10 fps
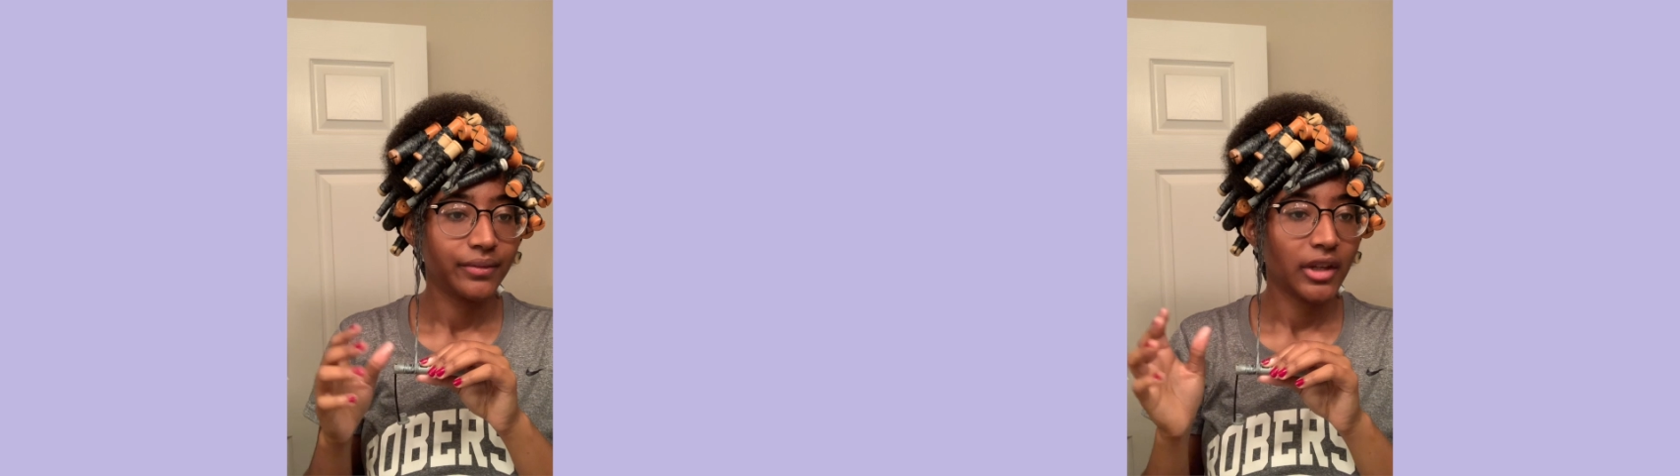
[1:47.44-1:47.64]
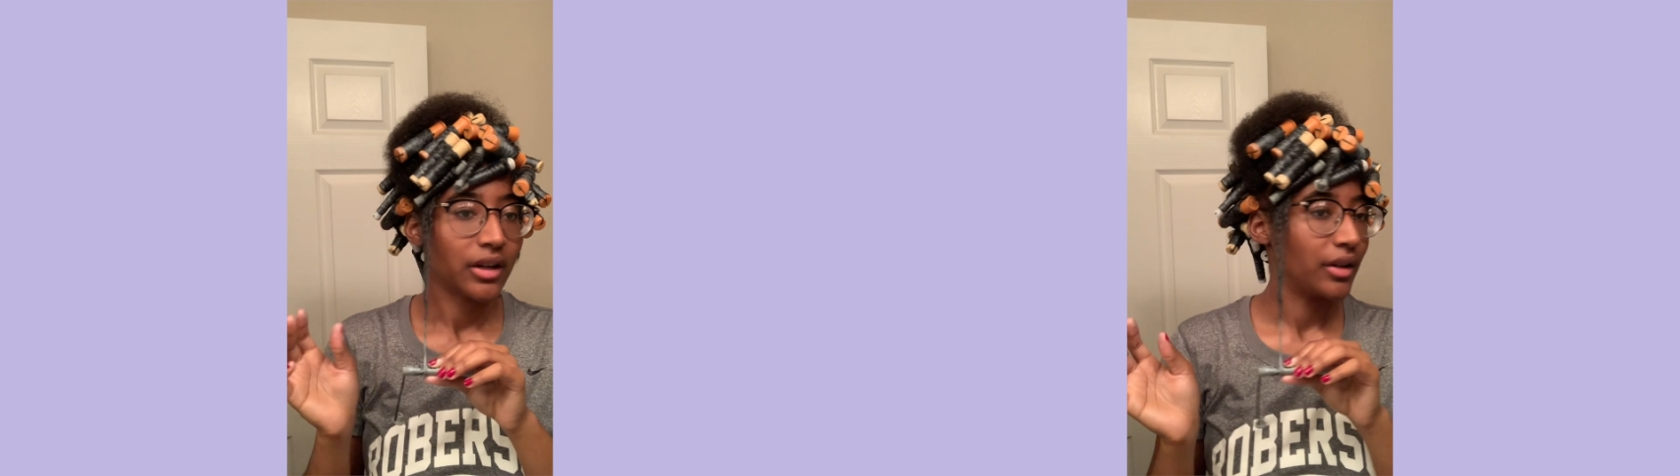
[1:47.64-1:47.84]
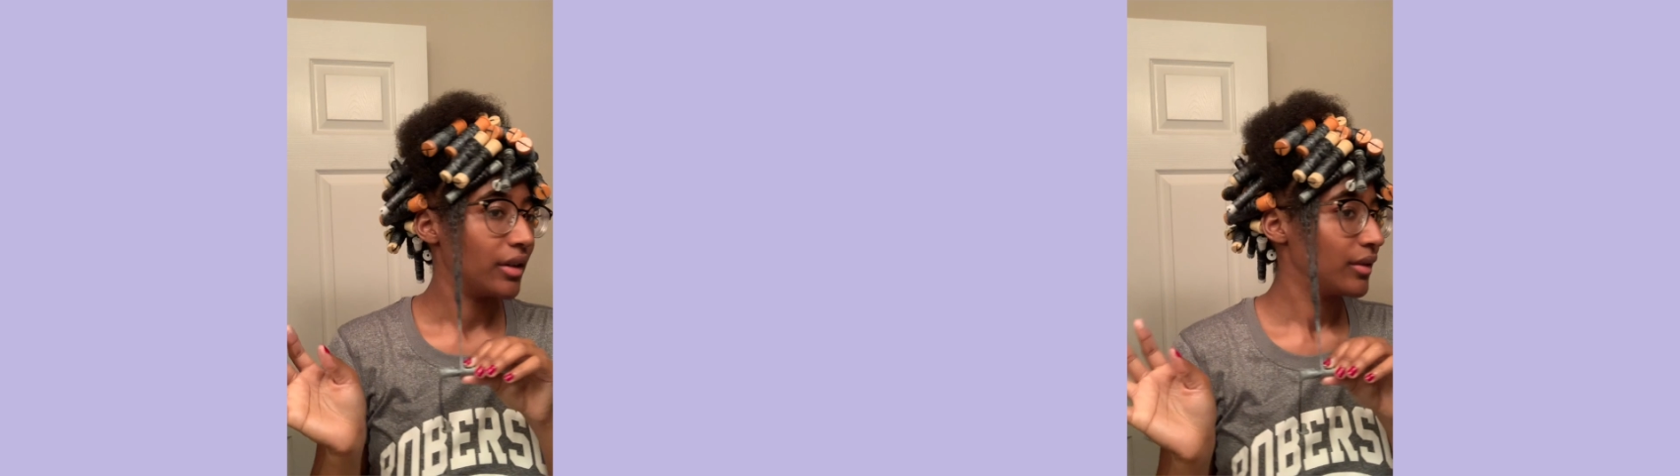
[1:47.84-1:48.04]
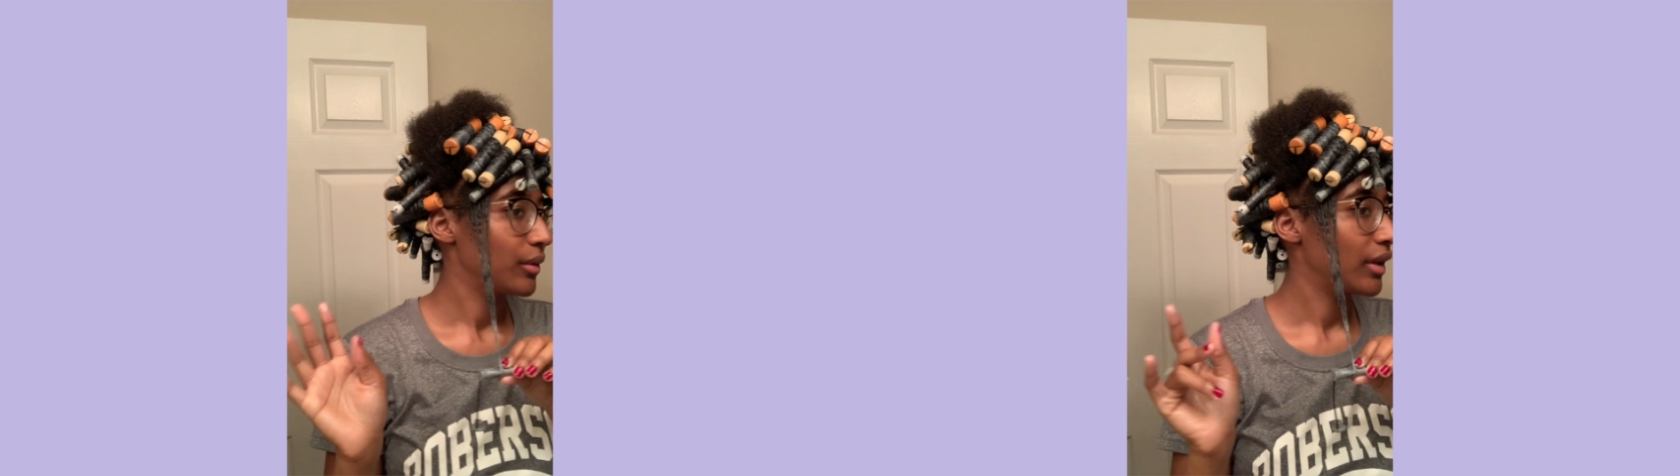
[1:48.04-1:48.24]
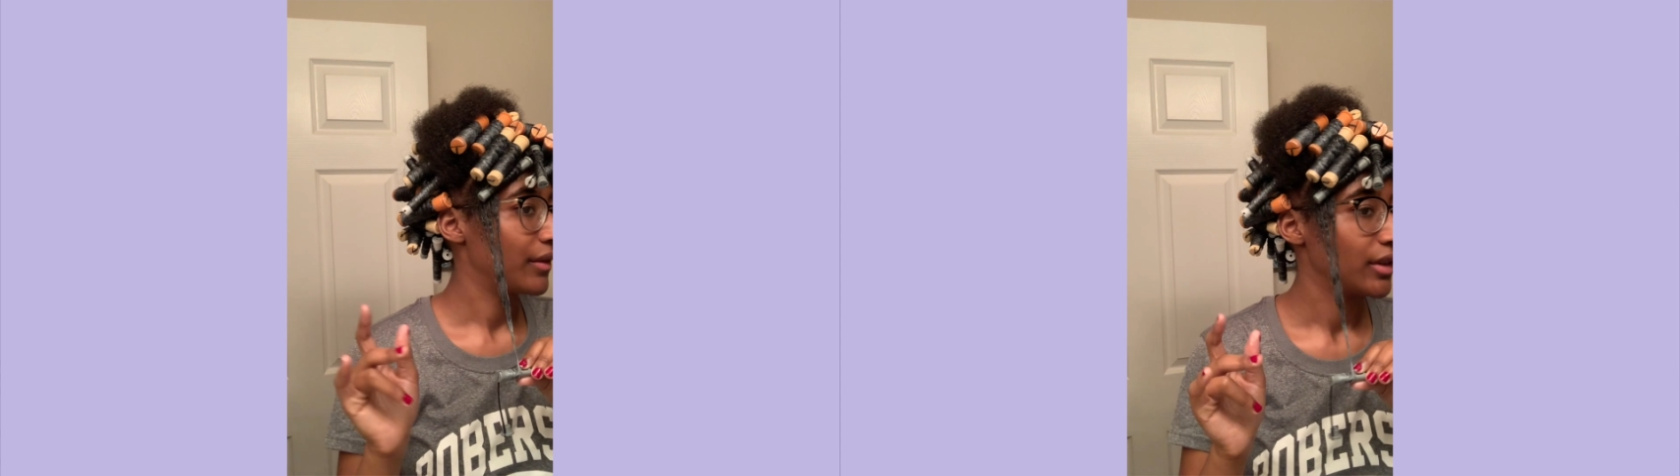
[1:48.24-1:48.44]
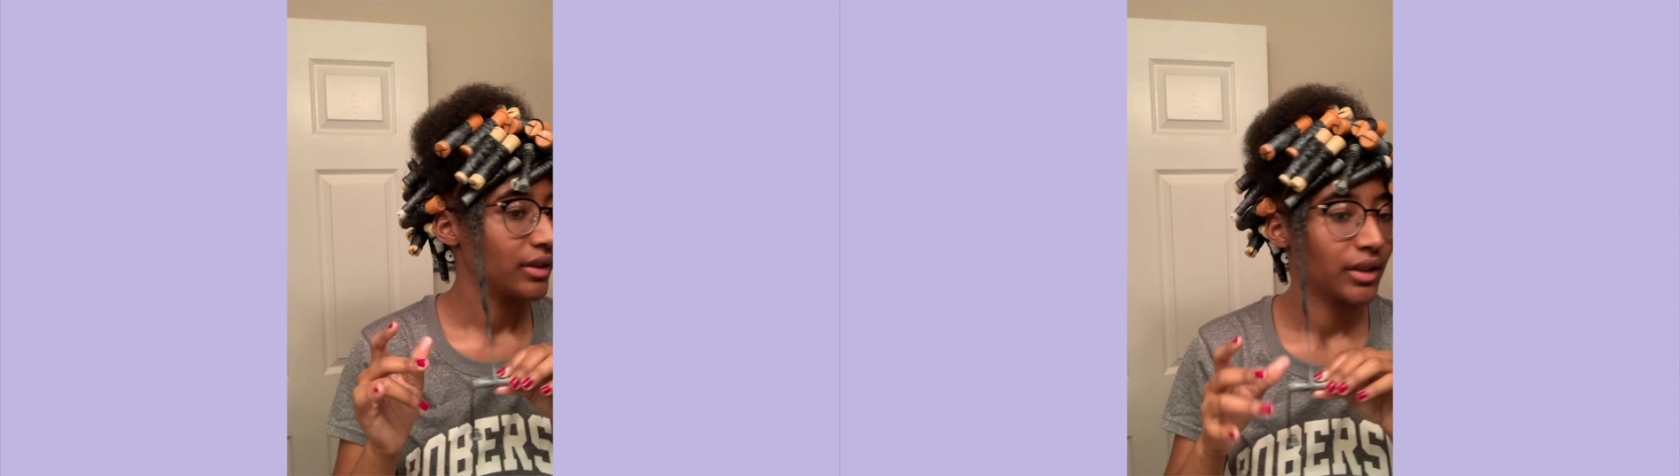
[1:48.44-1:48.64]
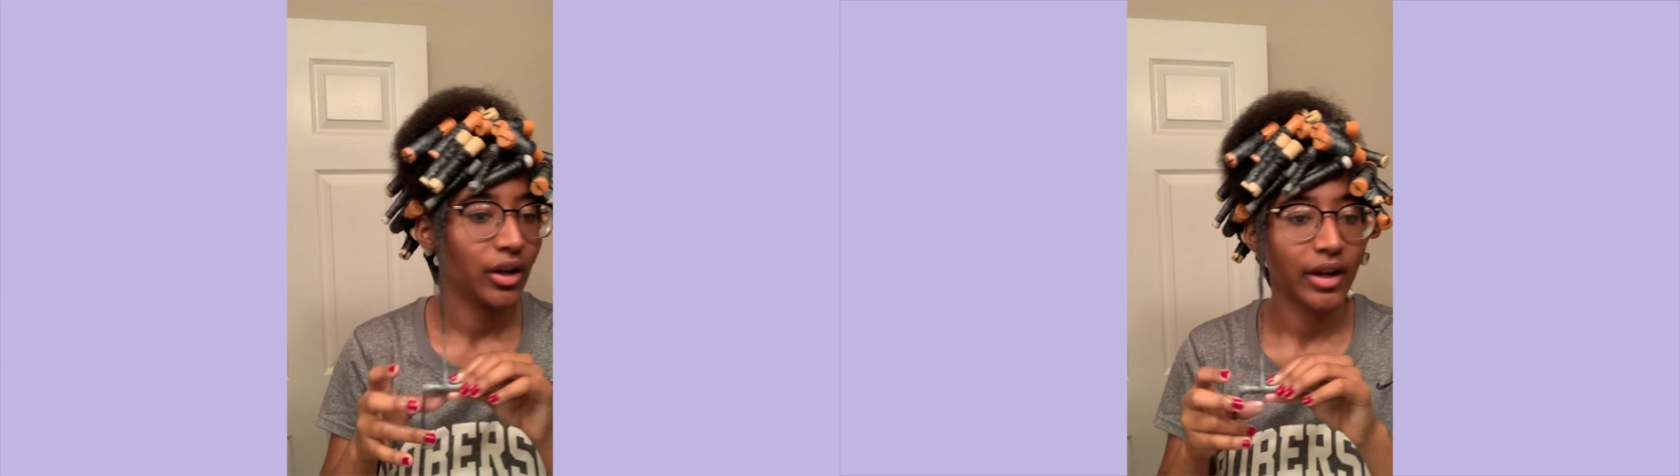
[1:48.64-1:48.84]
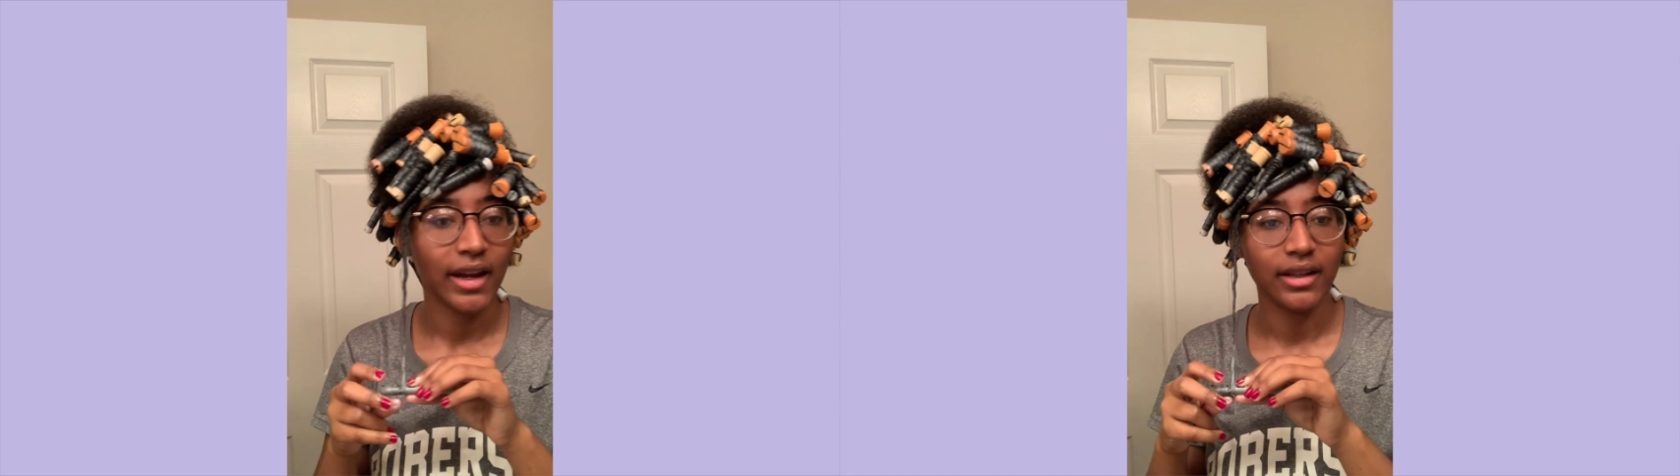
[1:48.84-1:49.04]
I don't know, whatever.
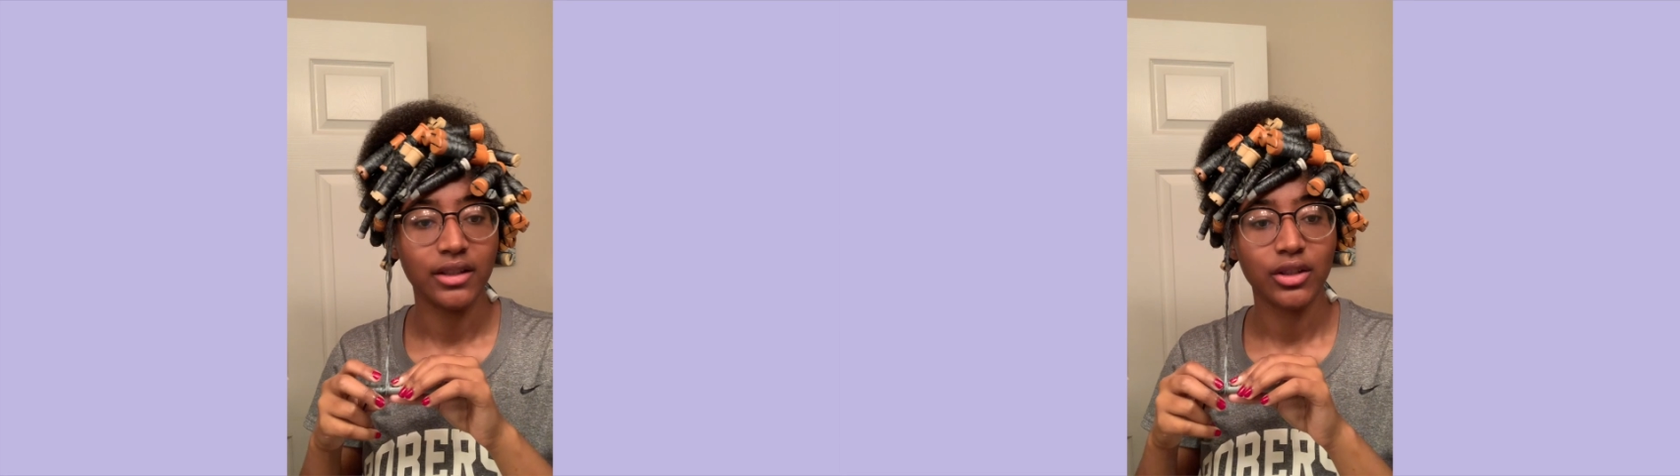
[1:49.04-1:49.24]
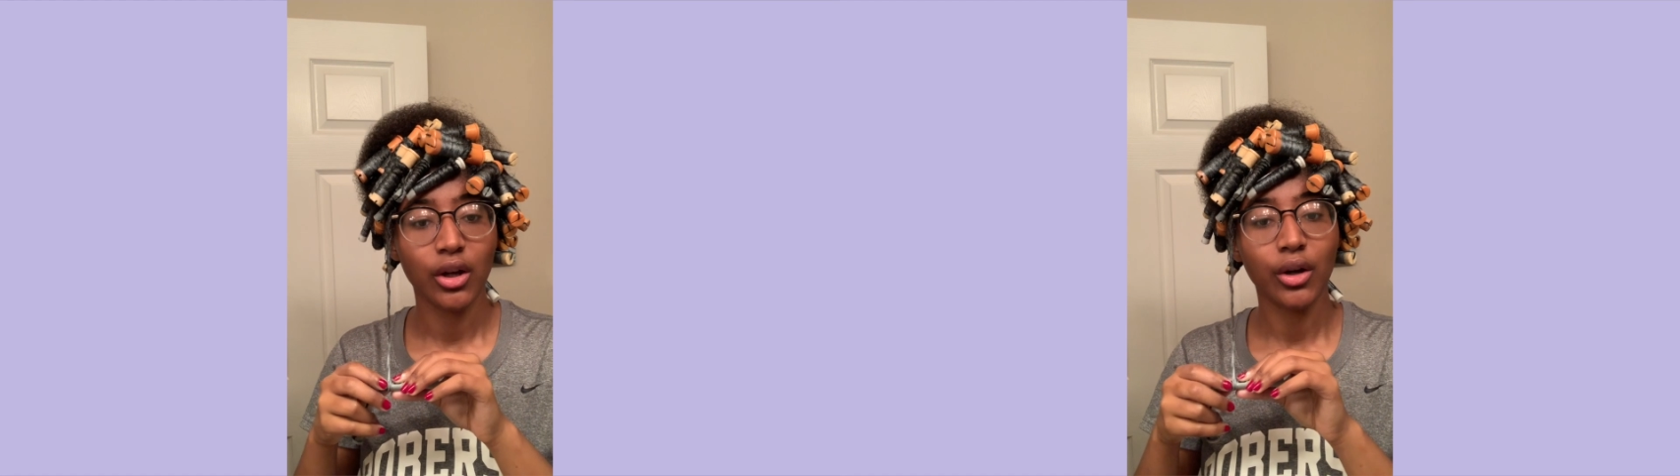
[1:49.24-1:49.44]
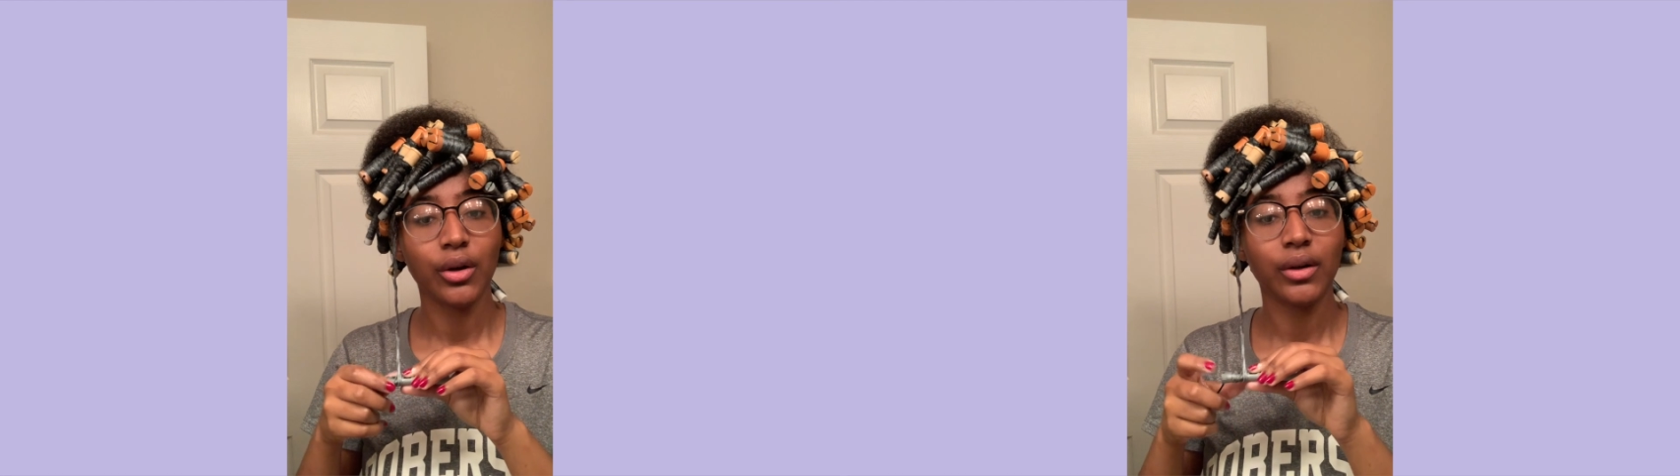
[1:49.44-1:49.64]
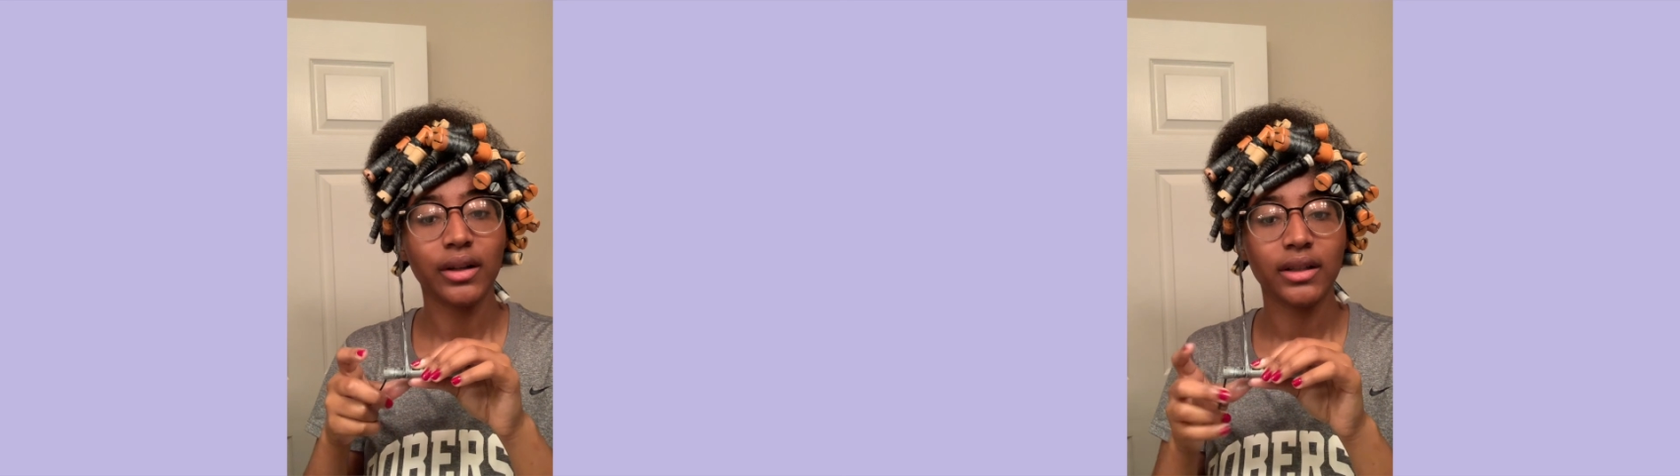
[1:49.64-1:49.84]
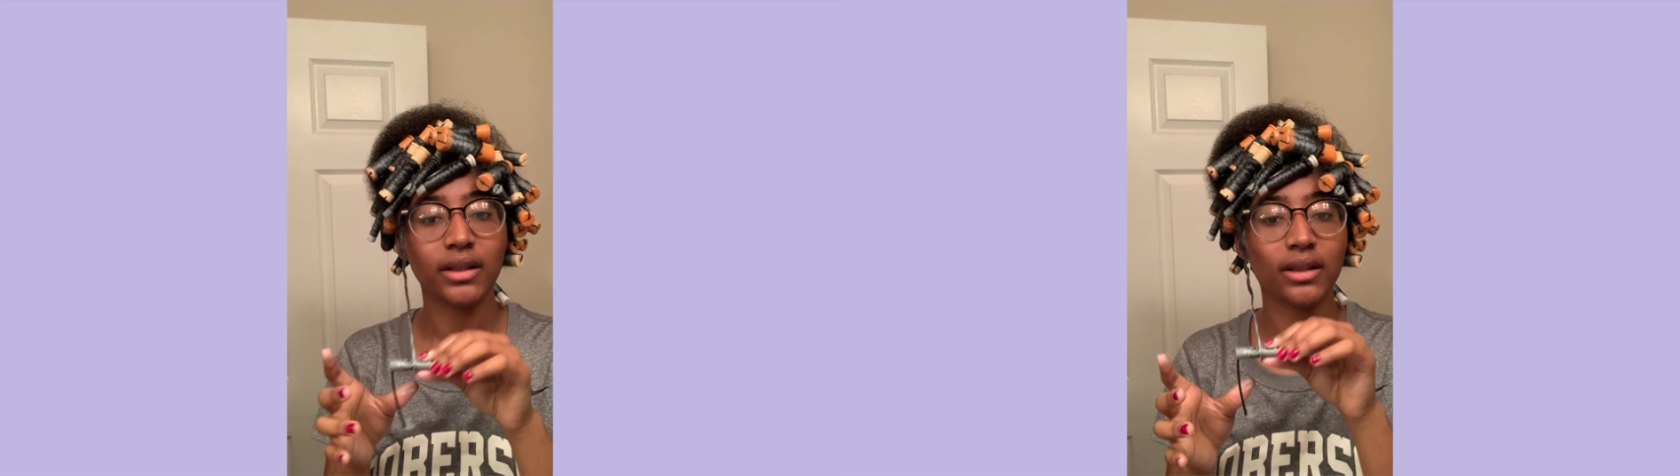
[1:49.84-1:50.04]
Okay, so